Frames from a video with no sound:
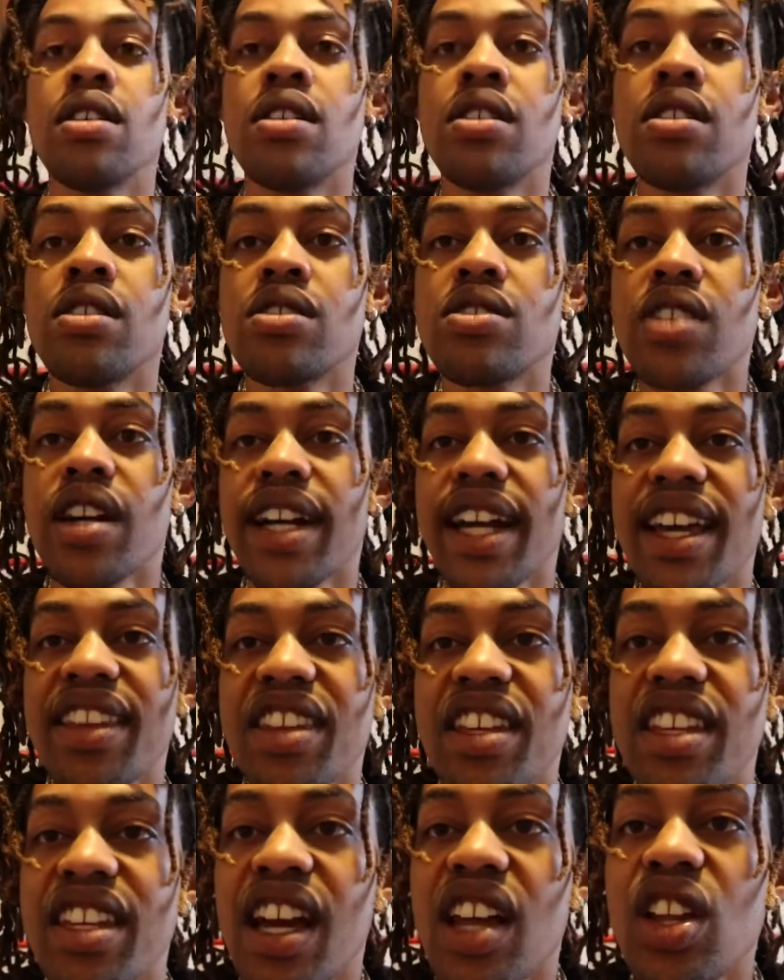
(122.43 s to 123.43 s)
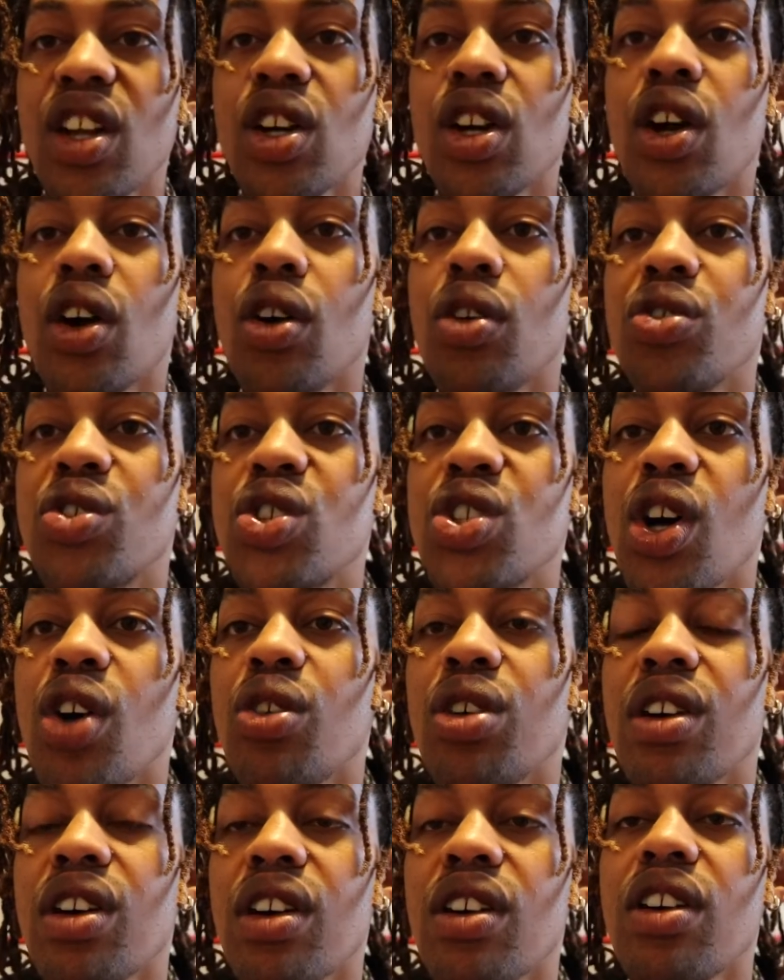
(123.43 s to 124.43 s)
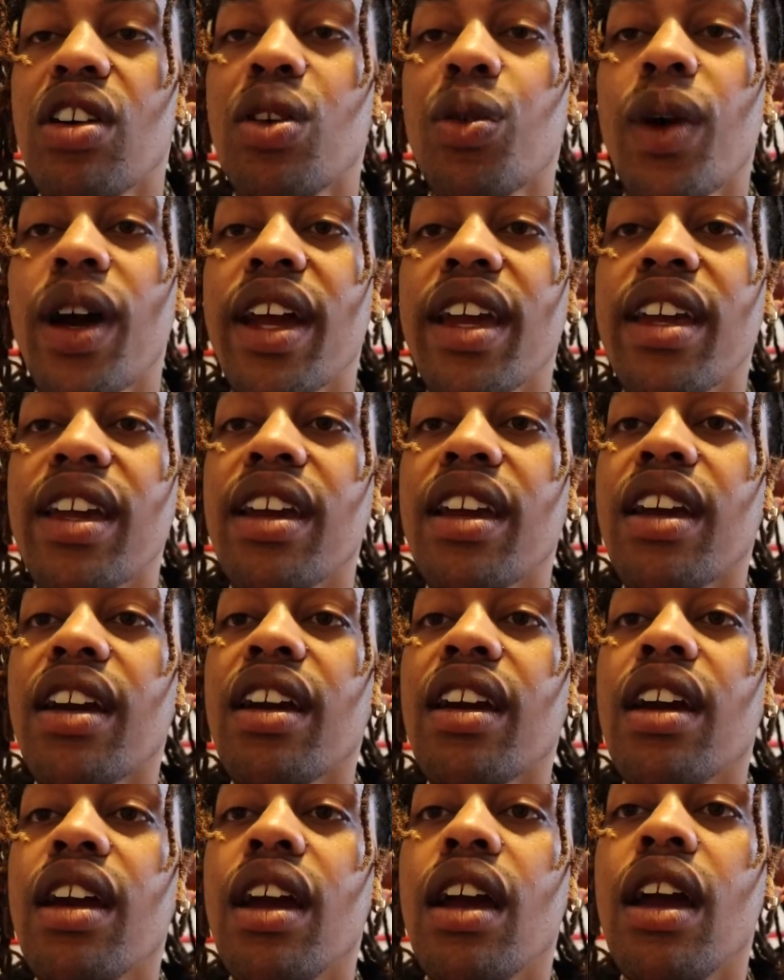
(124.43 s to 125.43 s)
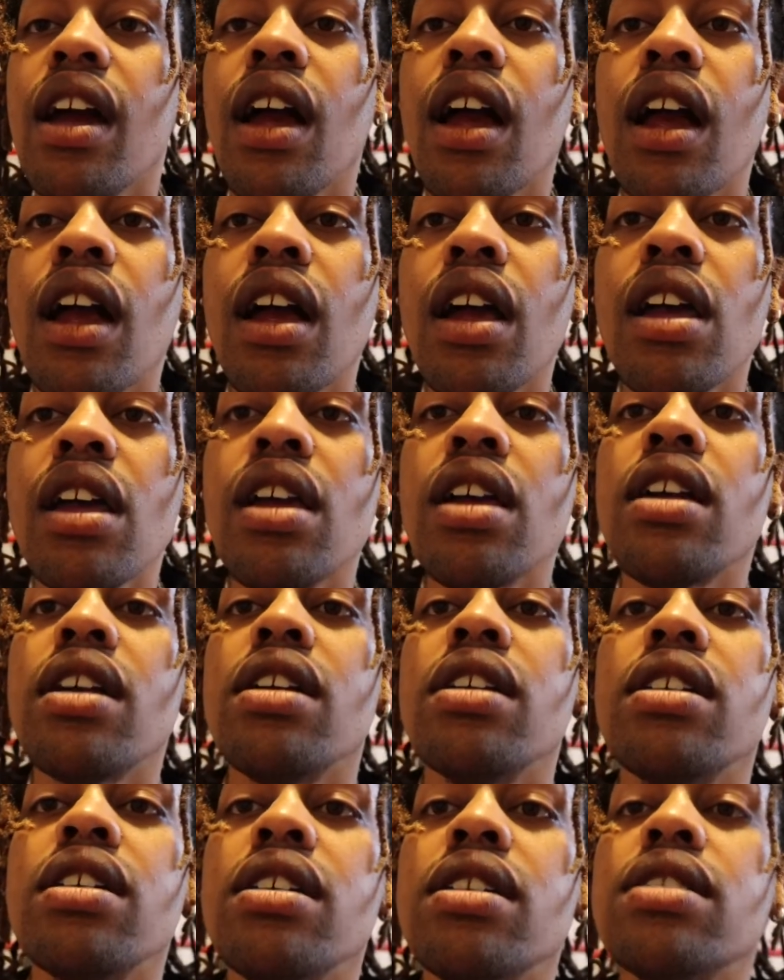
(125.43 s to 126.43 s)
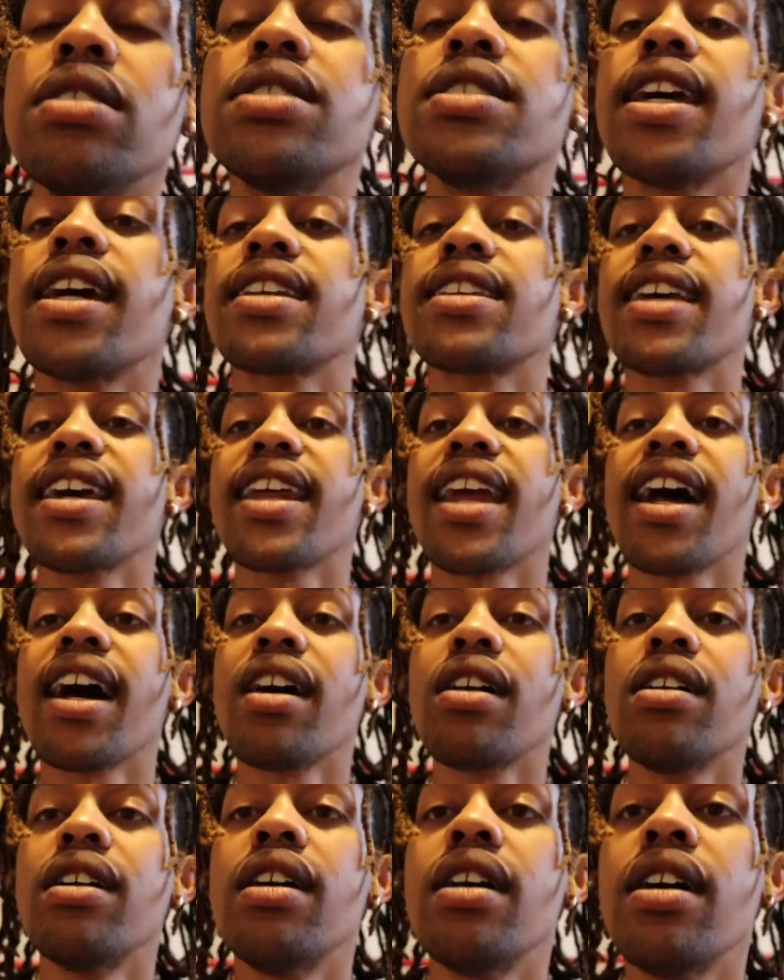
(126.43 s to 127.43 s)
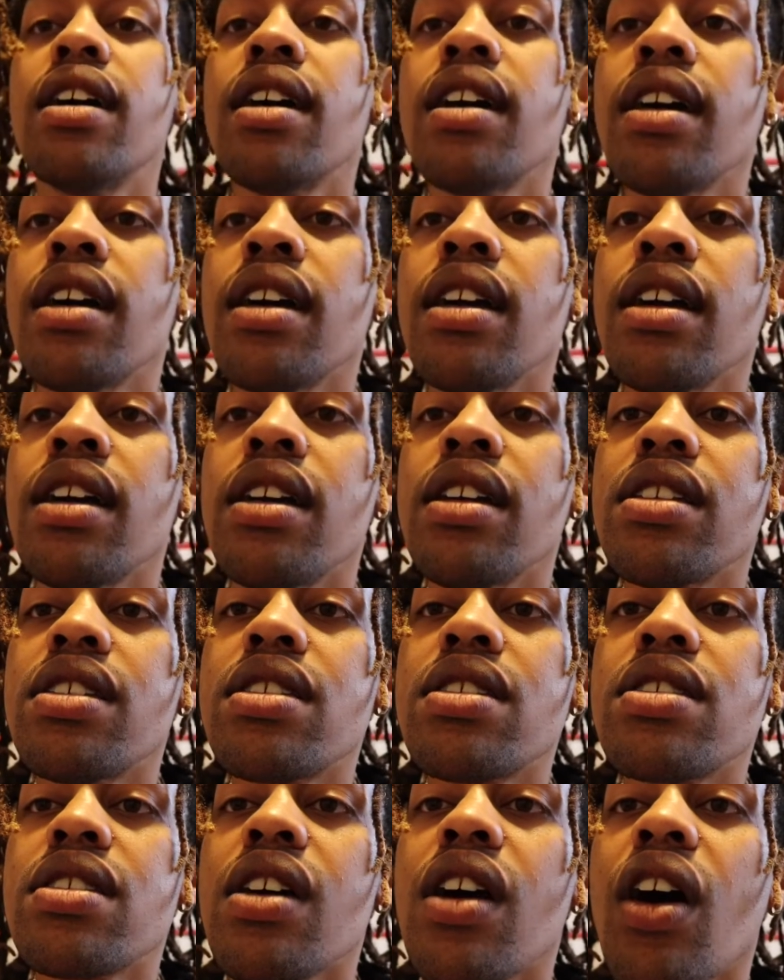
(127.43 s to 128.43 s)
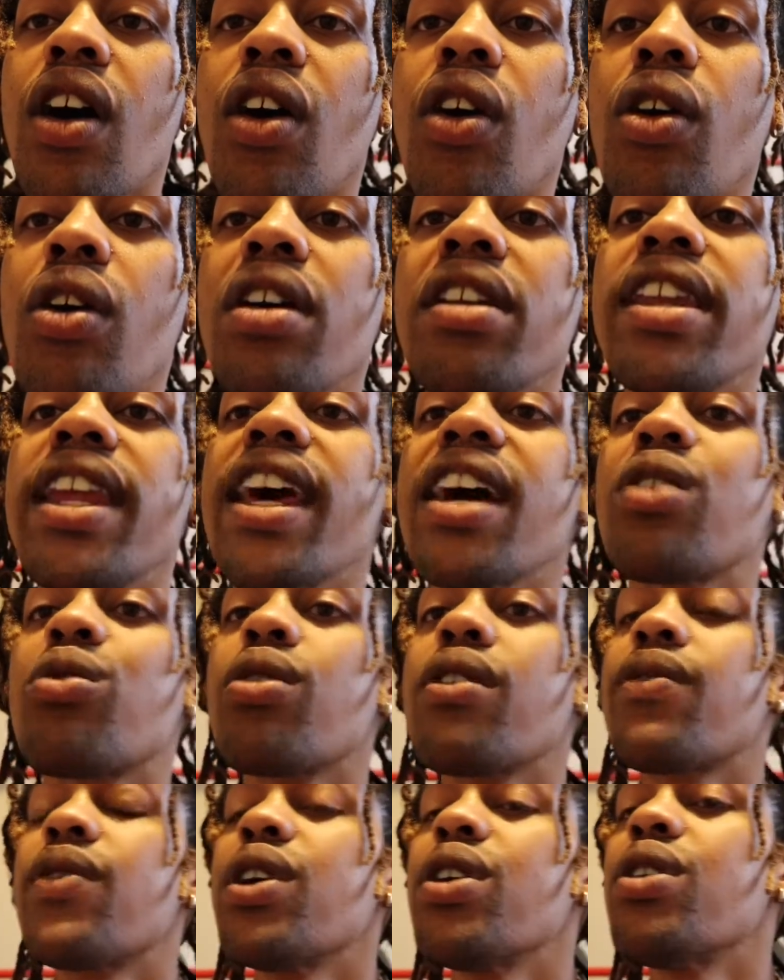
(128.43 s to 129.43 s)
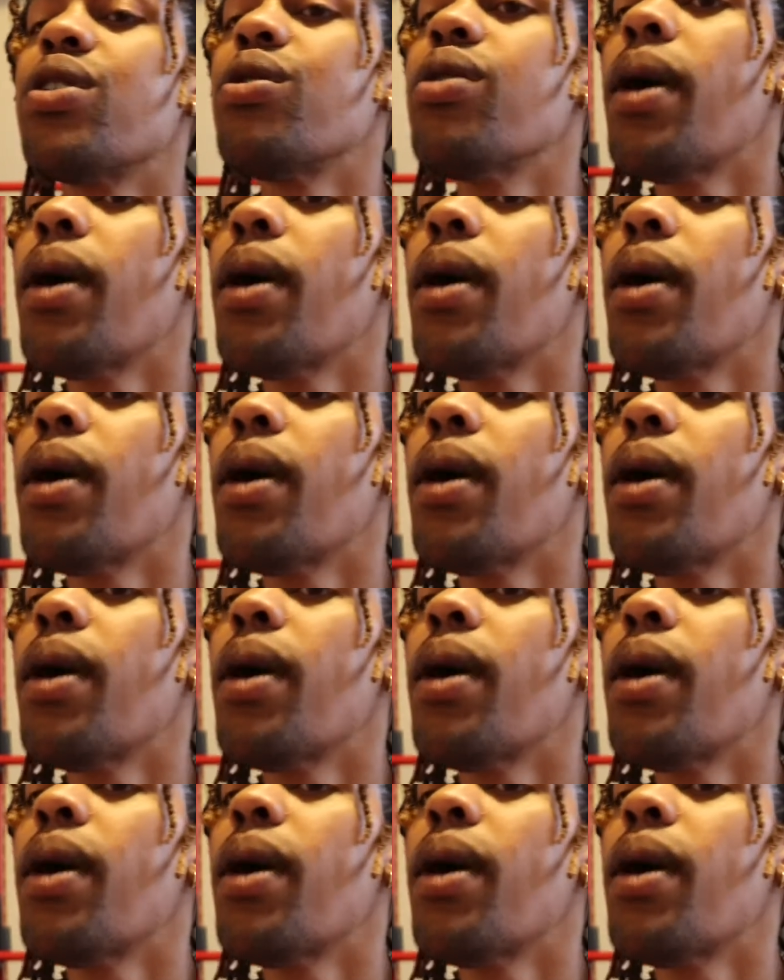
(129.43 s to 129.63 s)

So I got the yellow gold choker on right here. Check that out. This is on neck review.